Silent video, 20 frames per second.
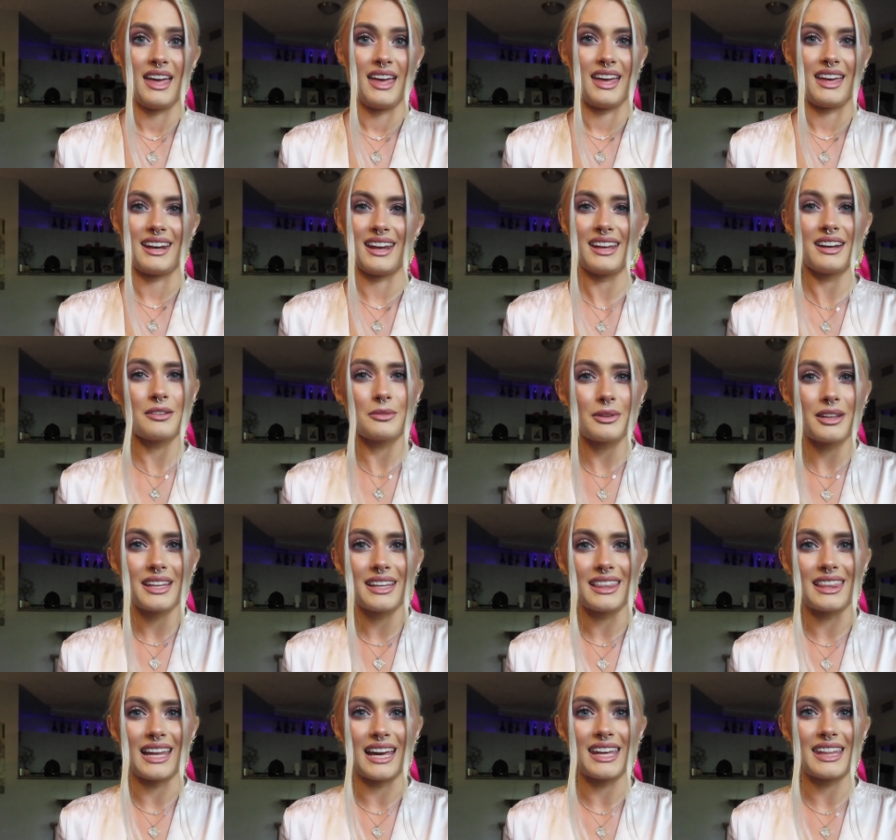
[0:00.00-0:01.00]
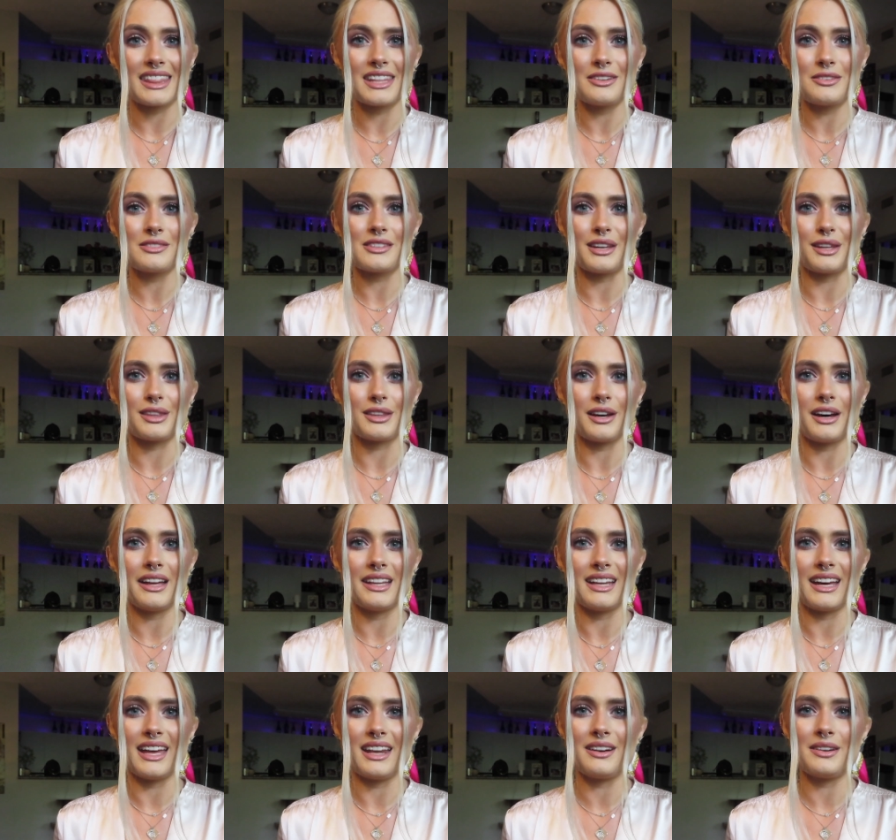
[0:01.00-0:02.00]
And I don't really like those. I
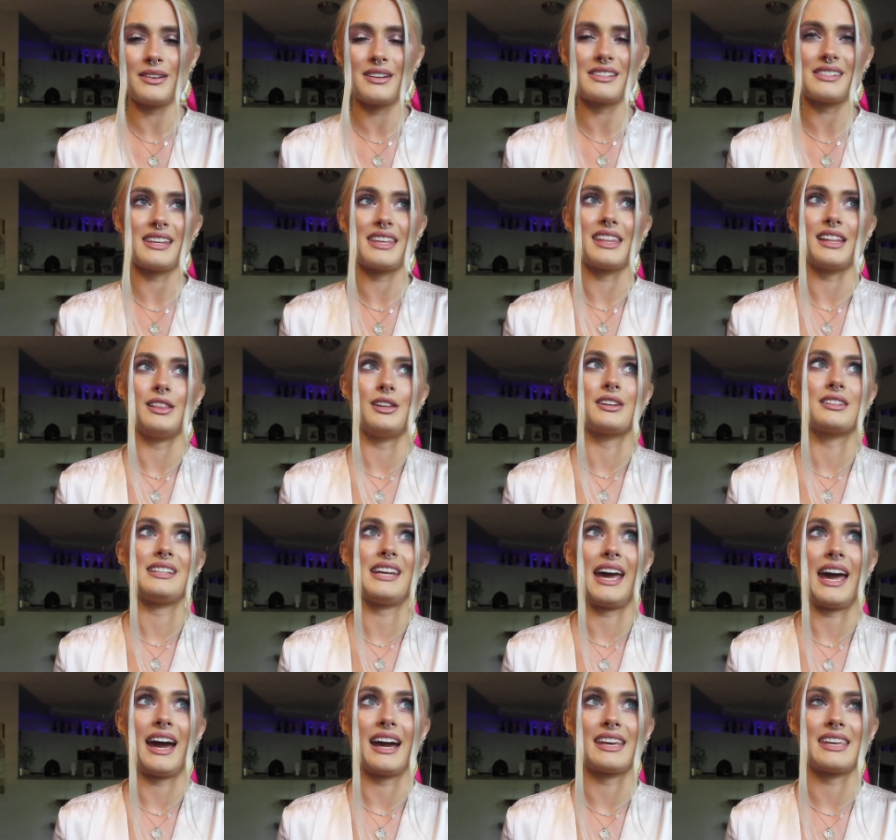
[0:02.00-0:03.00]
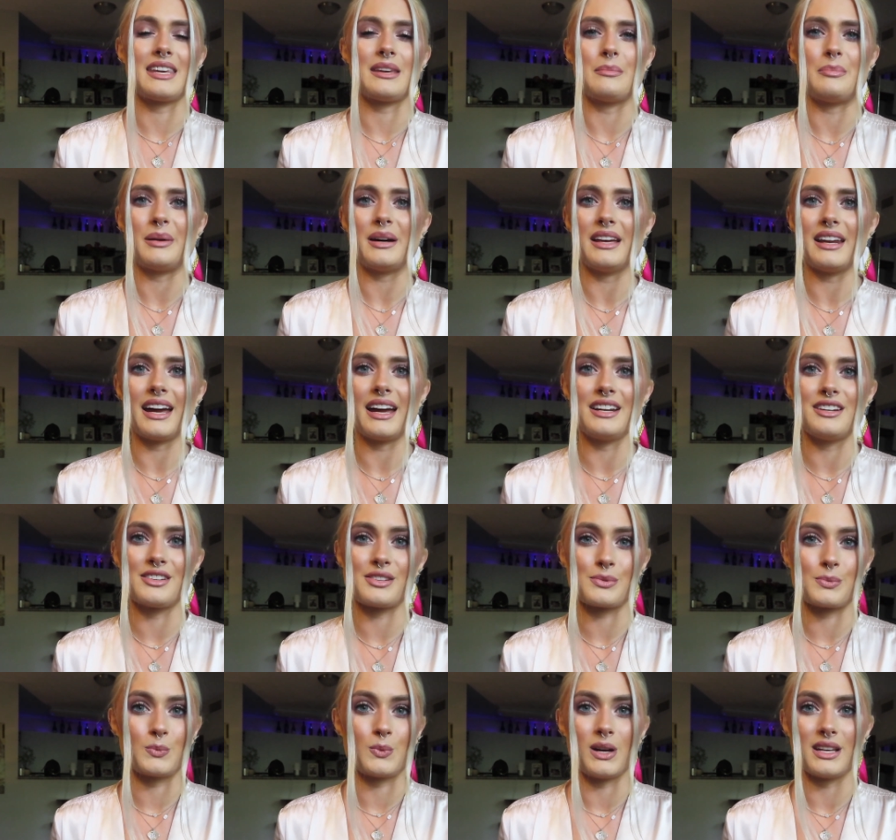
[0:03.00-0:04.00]
don't want to say they look tacky, but I
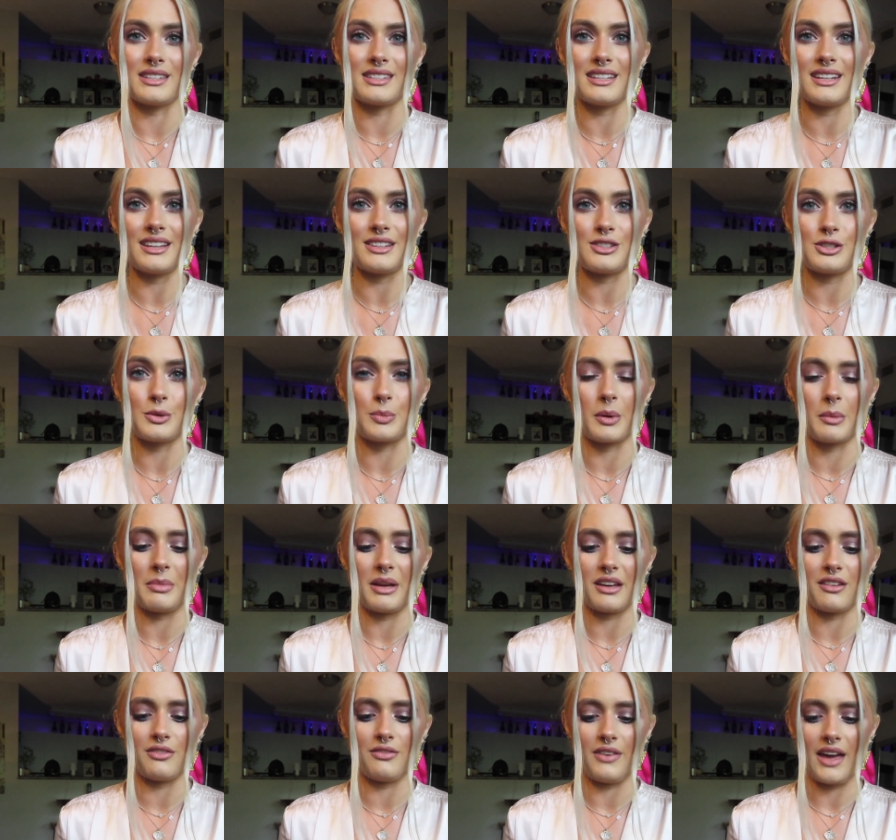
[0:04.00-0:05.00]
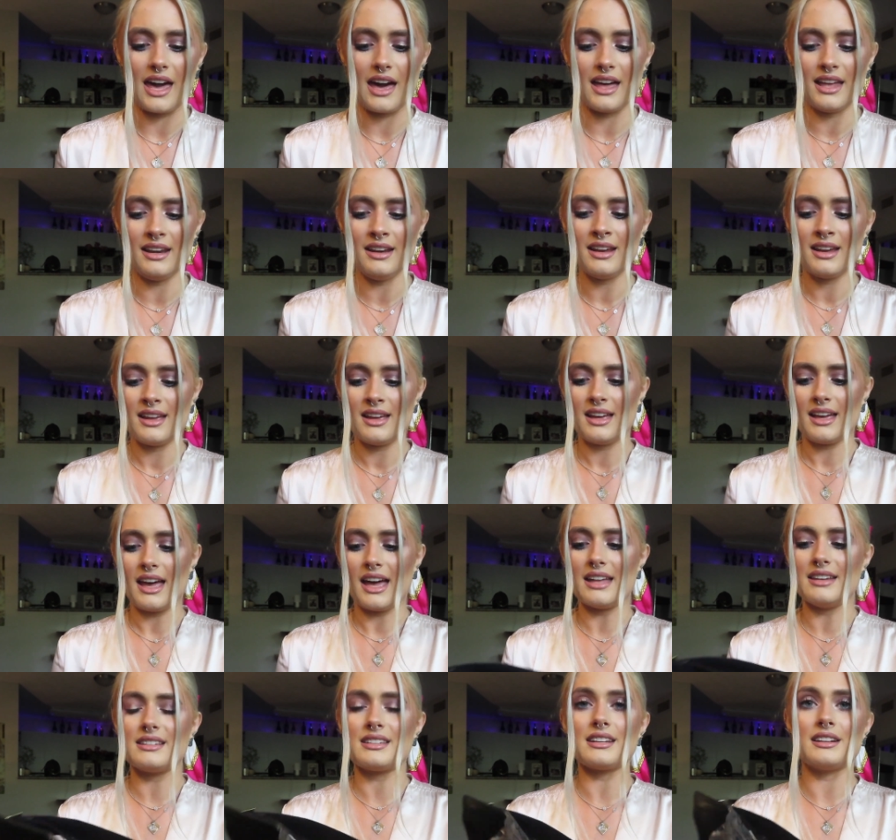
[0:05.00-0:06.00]
just wasn't a super big fan
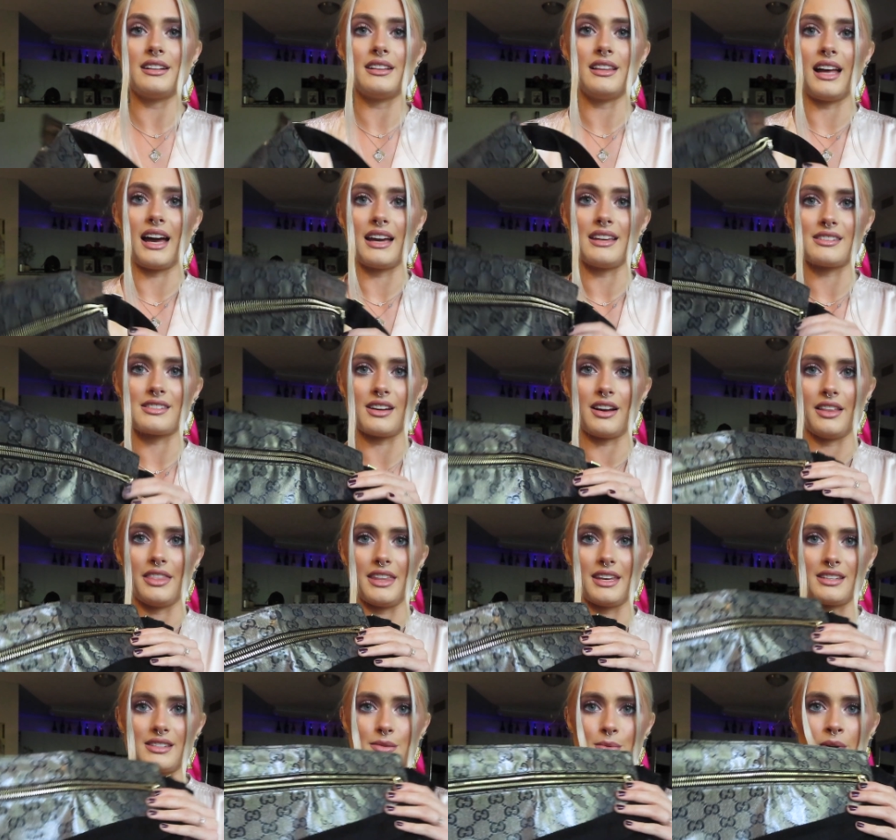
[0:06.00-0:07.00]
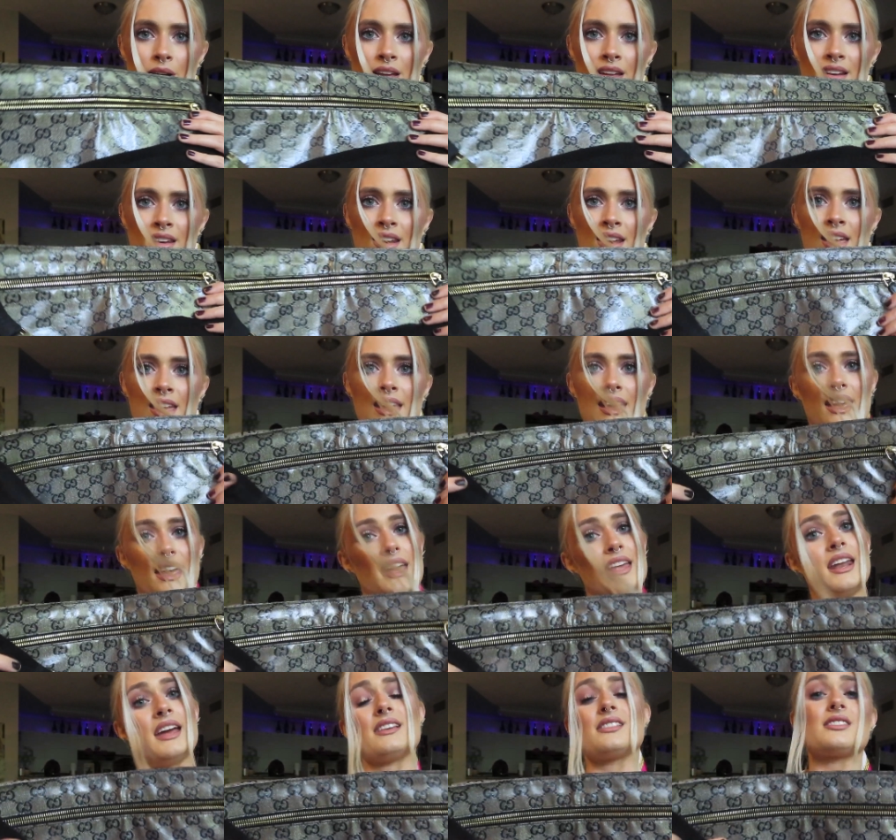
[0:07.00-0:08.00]
until I saw this one,
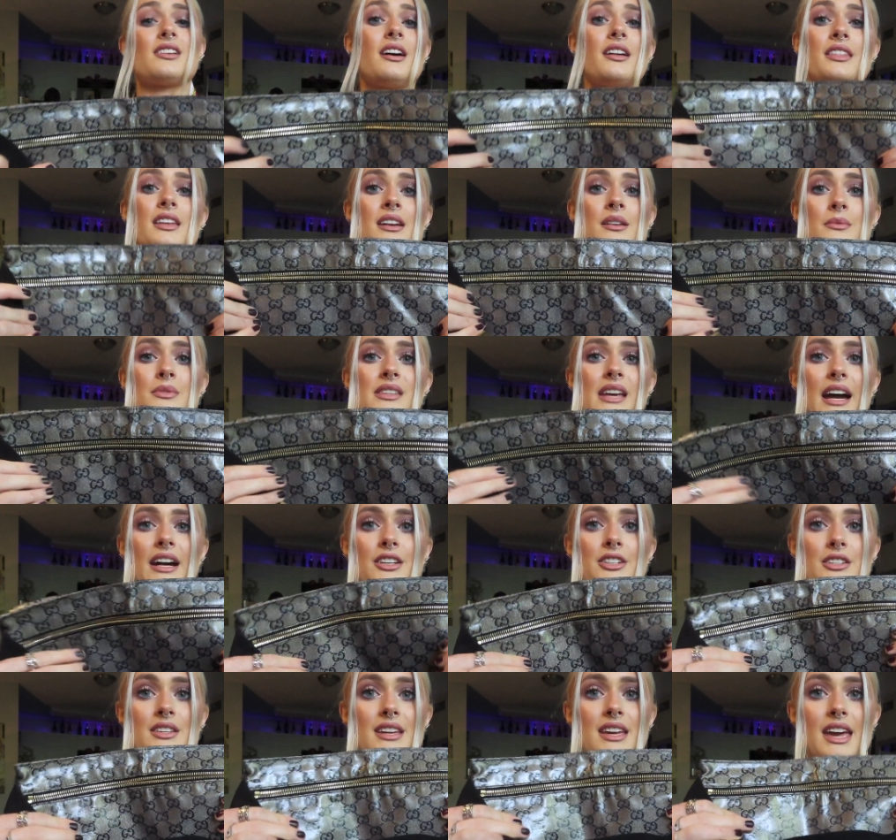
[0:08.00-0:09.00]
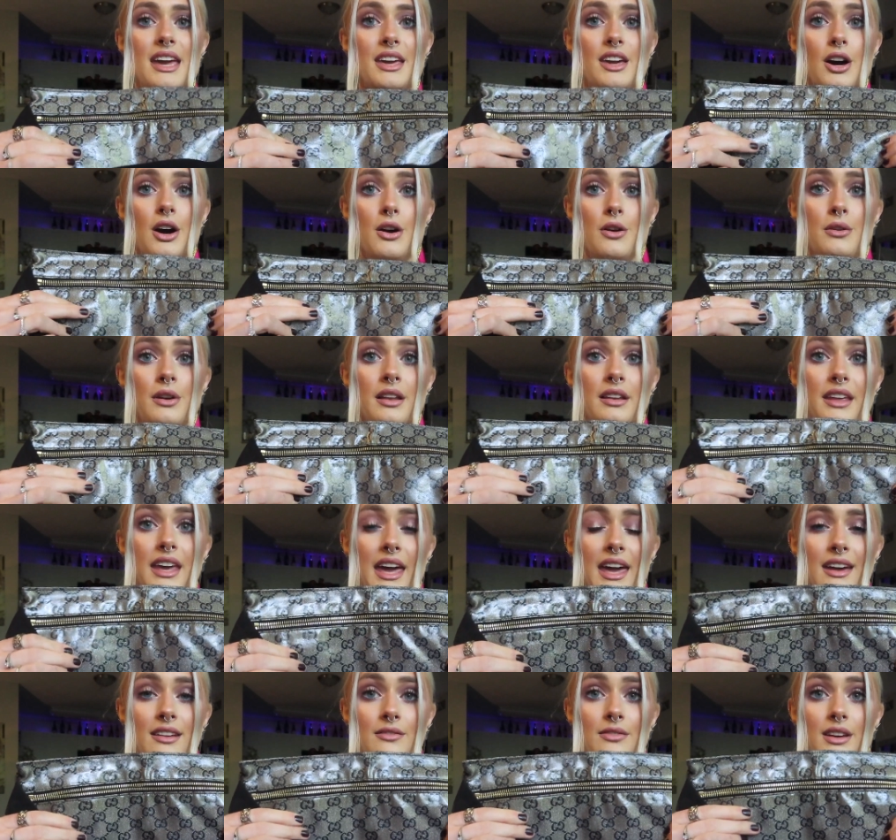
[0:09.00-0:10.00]
and I saw that it was actually a coated
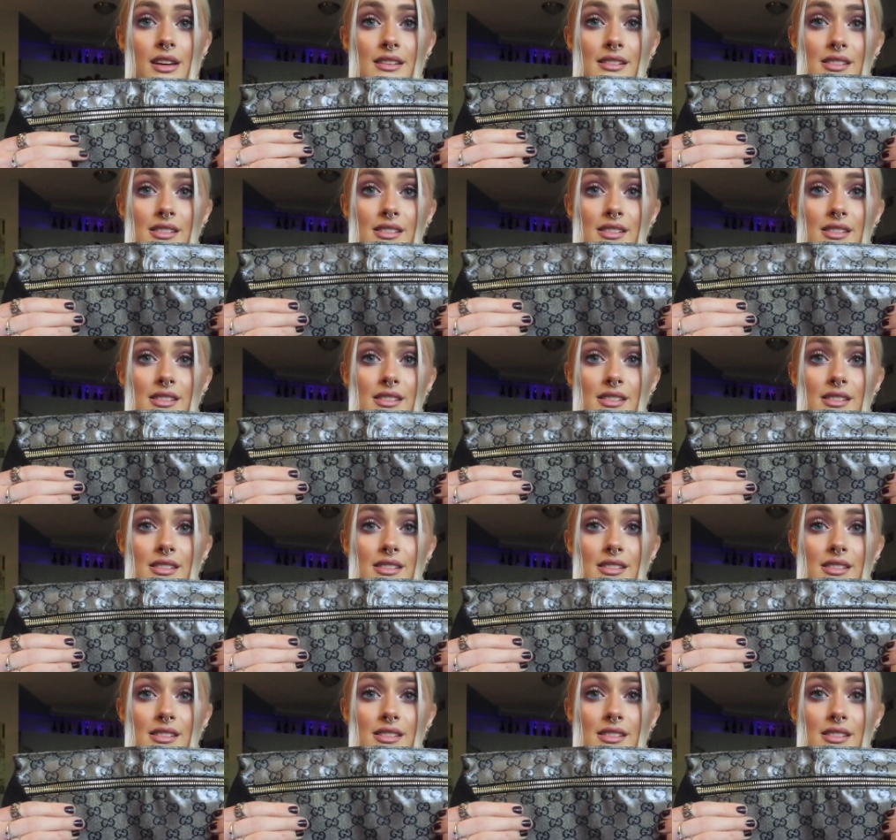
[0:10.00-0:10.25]
canvas,